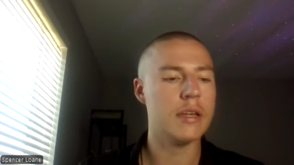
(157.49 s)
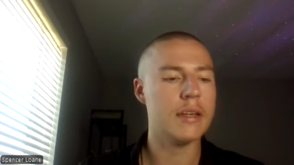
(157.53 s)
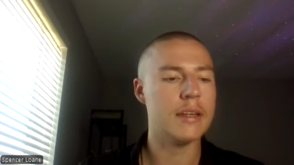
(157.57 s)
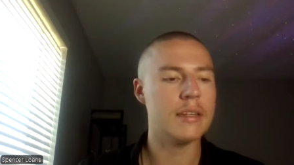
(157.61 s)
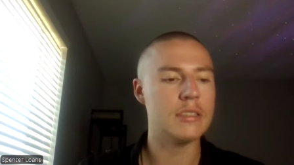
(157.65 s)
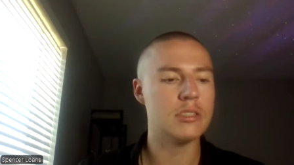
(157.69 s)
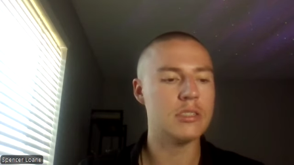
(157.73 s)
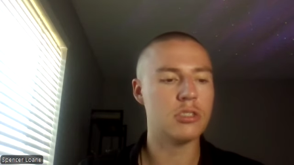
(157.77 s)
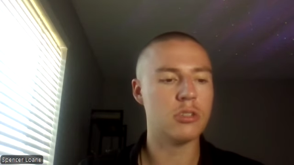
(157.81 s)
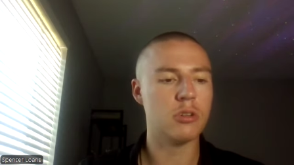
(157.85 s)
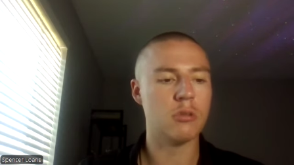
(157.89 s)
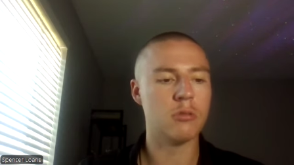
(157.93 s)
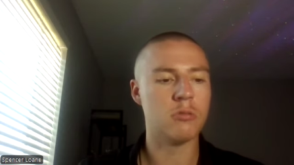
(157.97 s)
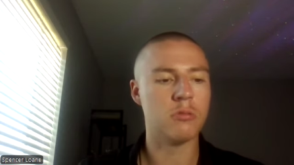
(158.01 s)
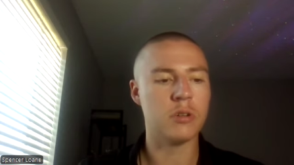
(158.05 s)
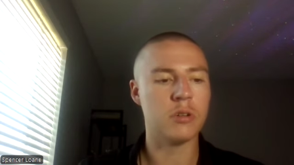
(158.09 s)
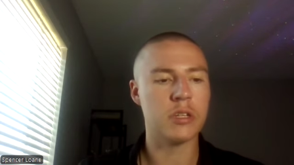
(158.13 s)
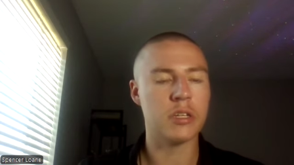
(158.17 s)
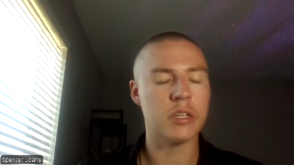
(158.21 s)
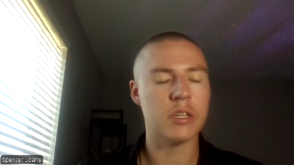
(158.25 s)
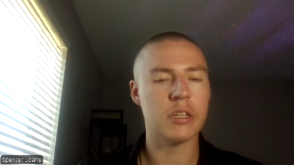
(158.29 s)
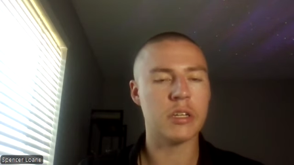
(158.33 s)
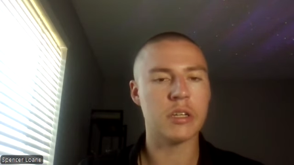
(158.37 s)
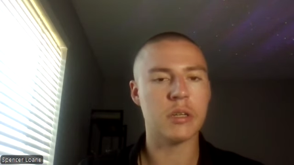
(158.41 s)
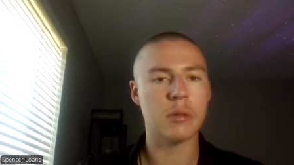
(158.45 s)
he showed
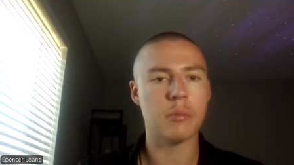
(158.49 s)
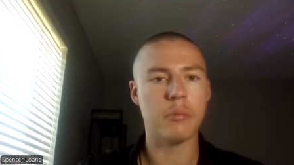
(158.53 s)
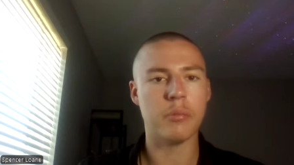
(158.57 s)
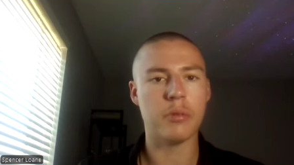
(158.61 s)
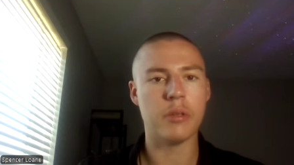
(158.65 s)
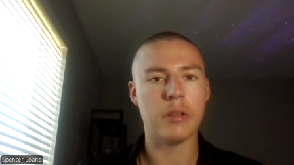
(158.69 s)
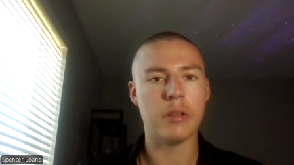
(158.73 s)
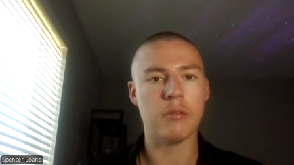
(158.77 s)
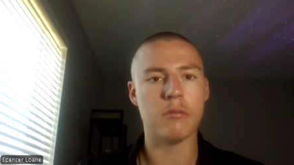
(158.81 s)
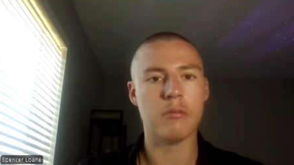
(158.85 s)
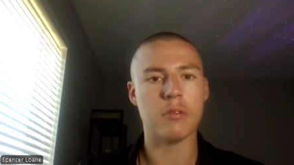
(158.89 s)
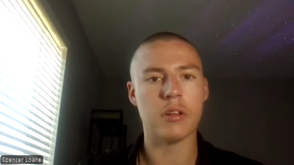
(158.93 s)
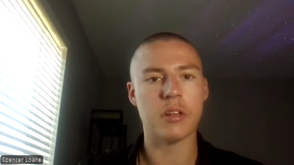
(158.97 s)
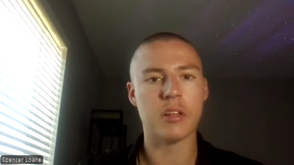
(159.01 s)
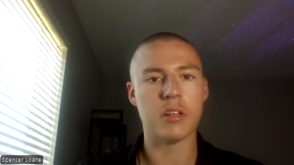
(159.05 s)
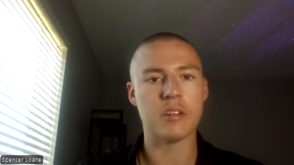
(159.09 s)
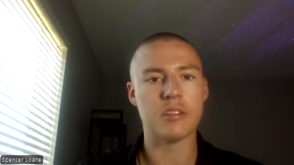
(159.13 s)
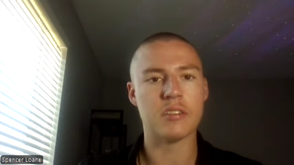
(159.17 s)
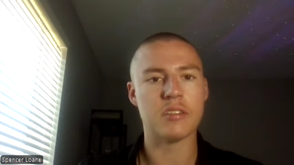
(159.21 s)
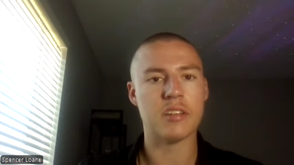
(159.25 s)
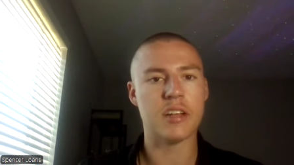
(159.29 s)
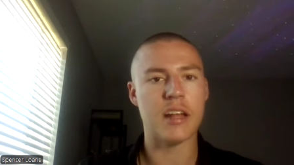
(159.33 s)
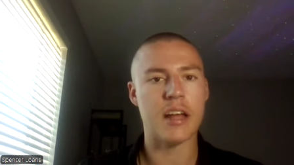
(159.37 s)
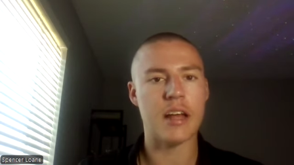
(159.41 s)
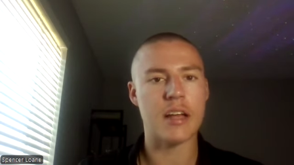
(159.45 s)
really good compete, really
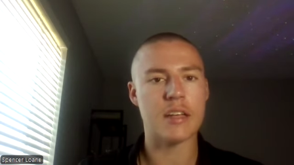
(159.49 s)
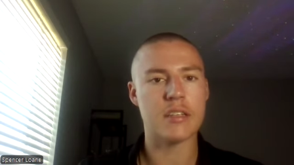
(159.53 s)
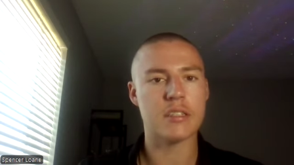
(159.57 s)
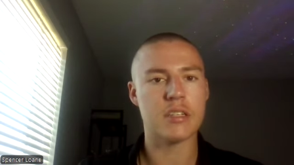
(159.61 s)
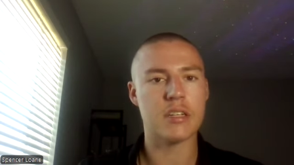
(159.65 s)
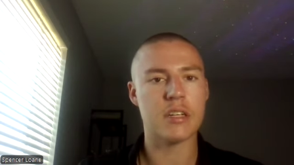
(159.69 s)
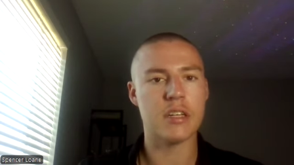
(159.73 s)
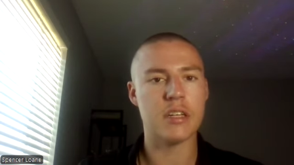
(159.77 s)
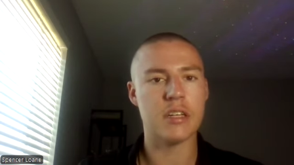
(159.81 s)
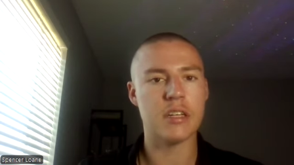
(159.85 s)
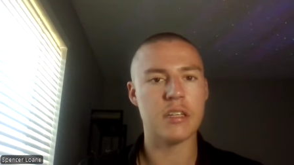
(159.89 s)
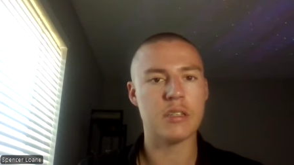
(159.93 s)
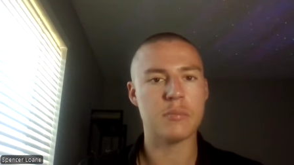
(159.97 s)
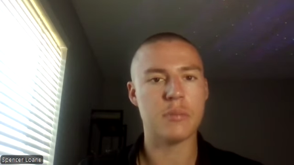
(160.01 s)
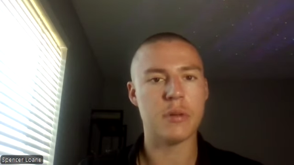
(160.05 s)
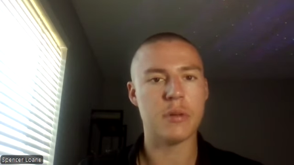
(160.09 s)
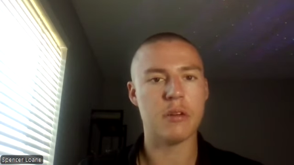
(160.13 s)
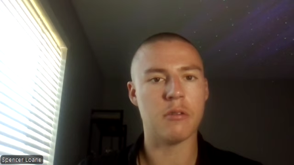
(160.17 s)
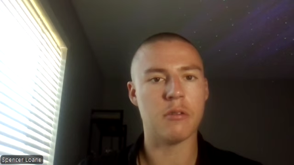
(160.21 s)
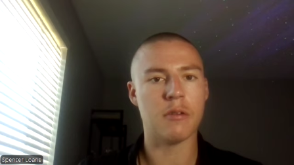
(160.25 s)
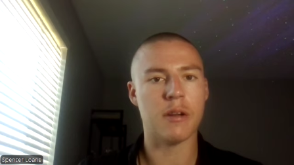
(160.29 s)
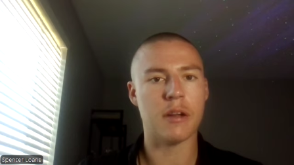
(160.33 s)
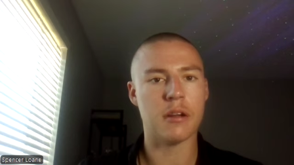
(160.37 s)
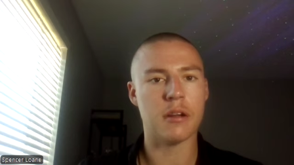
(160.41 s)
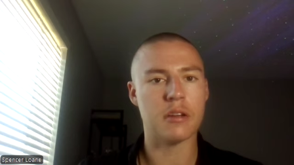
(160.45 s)
good tenacity. He's been
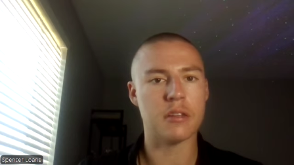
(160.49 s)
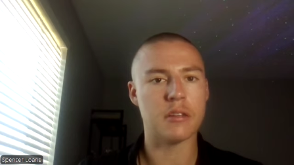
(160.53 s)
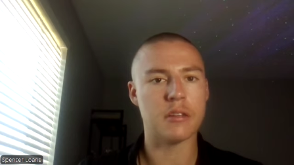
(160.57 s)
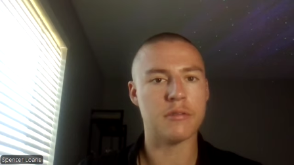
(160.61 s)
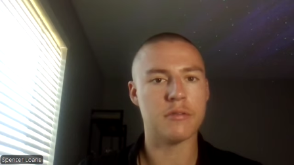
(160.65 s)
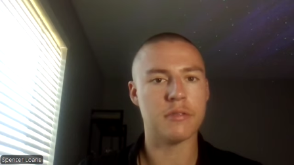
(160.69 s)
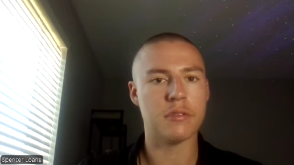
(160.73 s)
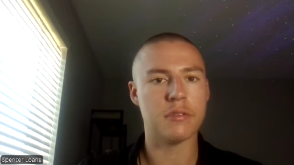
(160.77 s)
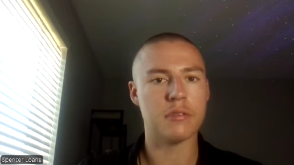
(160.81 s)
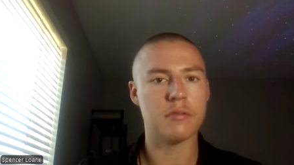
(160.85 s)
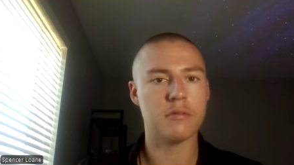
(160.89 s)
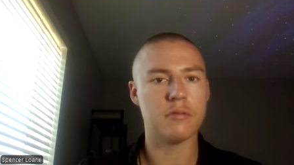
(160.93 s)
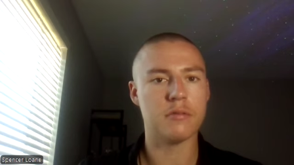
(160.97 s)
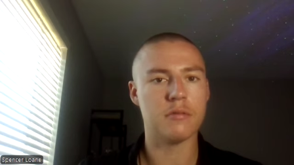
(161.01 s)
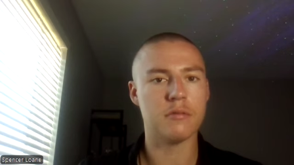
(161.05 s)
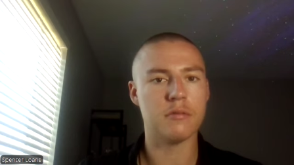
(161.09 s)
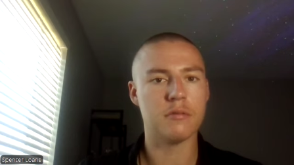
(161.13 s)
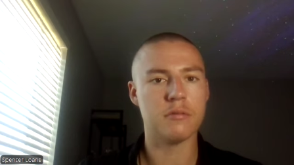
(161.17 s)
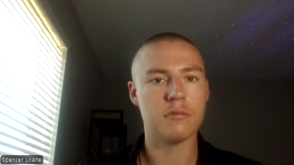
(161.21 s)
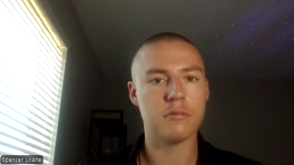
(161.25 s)
around a different